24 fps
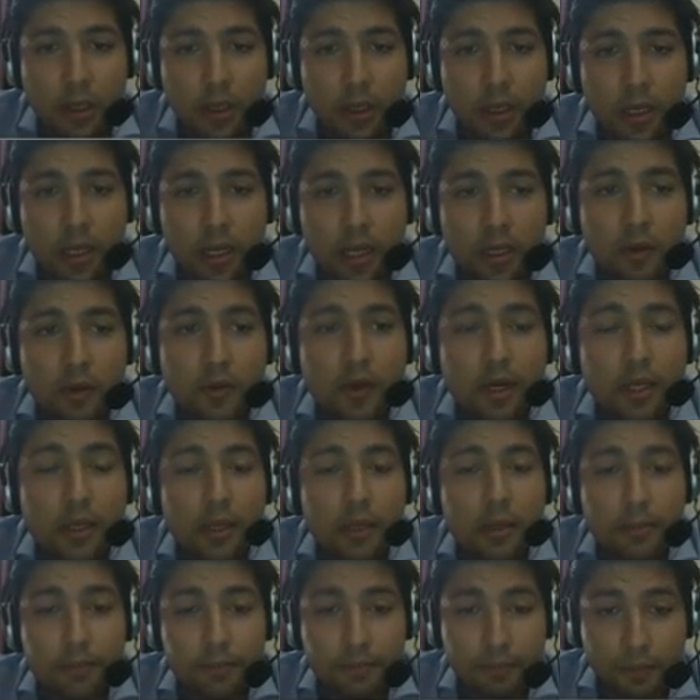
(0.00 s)
Another way,
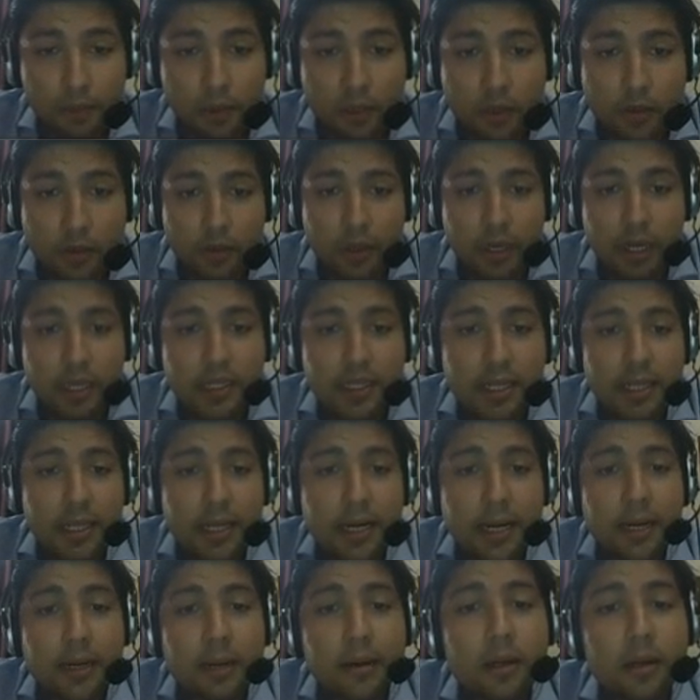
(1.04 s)
we can say
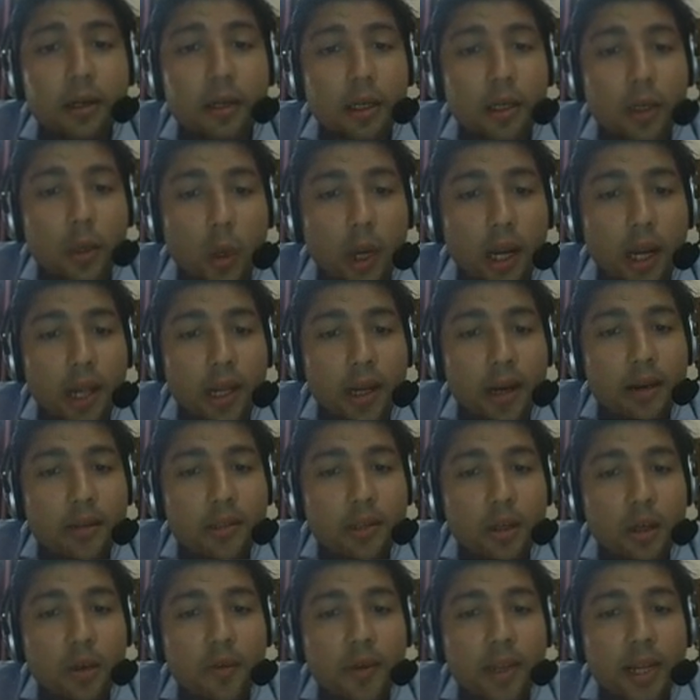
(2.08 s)
that the total
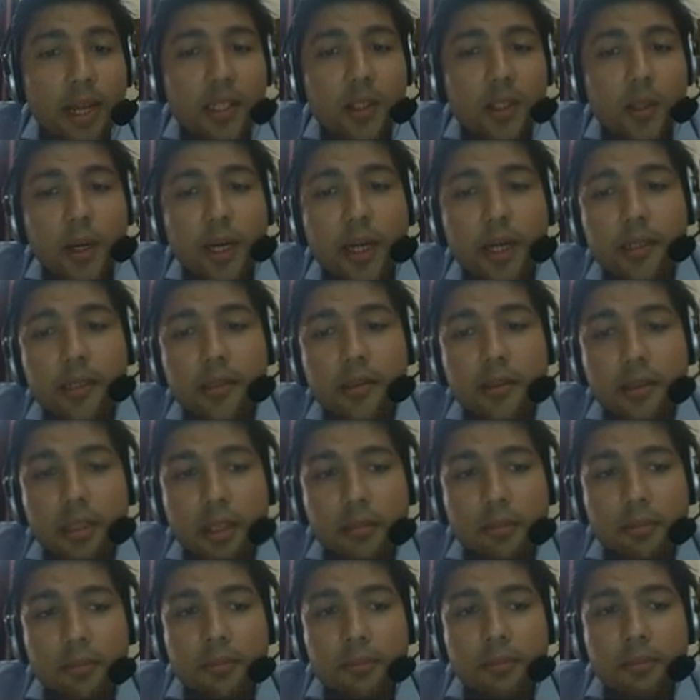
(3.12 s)
energy of an isolated
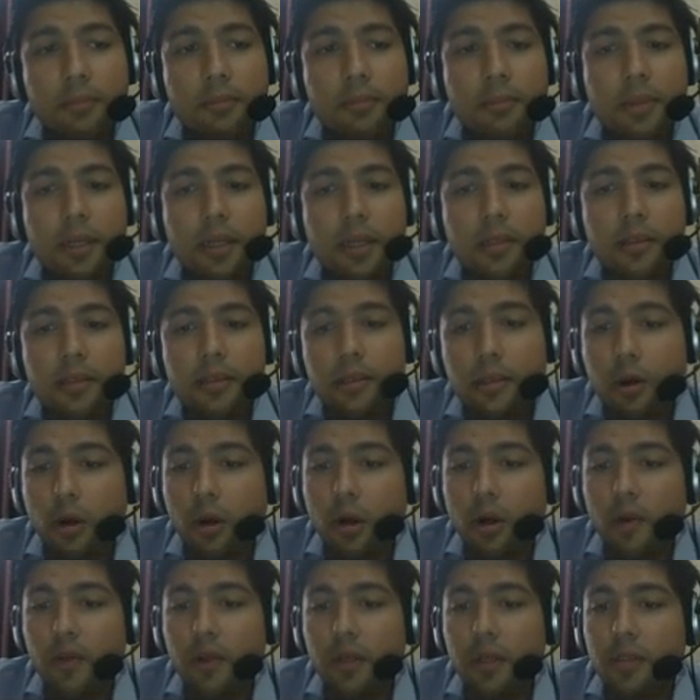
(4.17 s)
system is
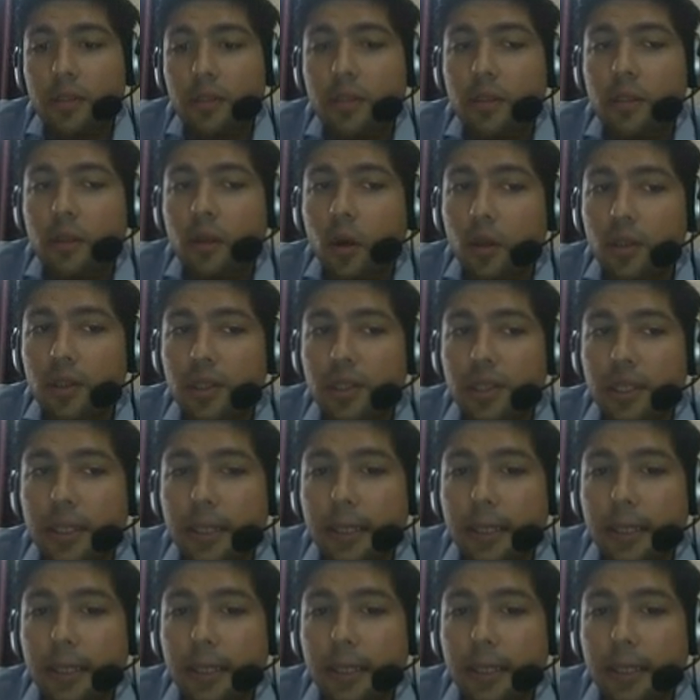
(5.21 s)
always constant.